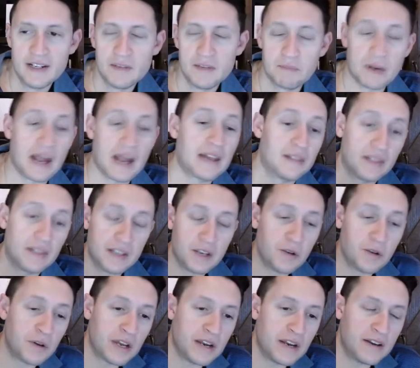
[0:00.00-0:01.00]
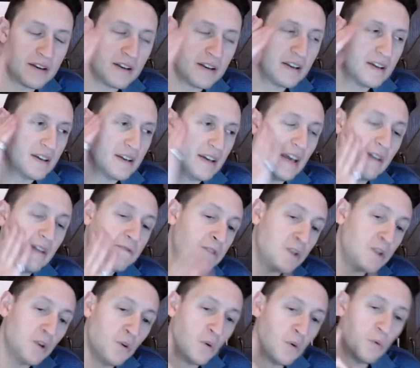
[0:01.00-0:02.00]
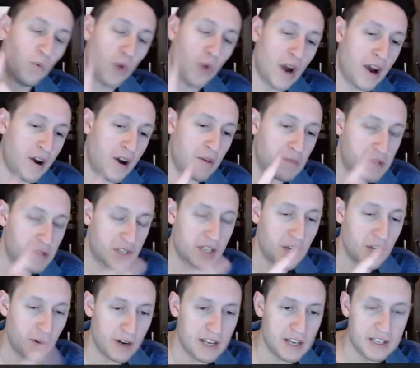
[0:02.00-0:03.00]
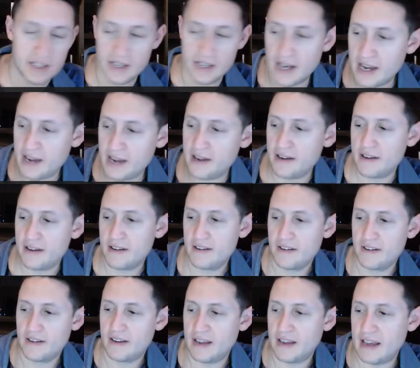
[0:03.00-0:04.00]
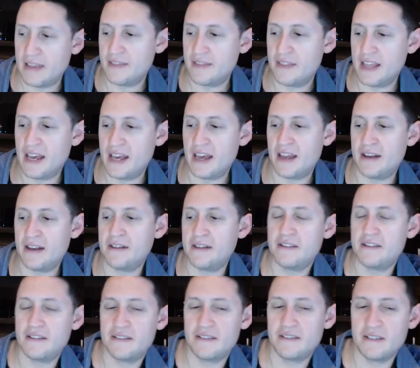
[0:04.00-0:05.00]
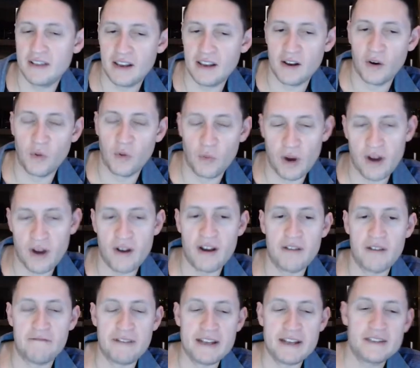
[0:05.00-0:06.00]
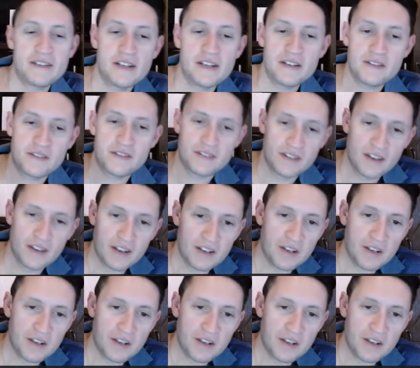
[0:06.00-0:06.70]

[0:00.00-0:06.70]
But I, you can, if you wear Mysterious Night and then you know, where Aventus,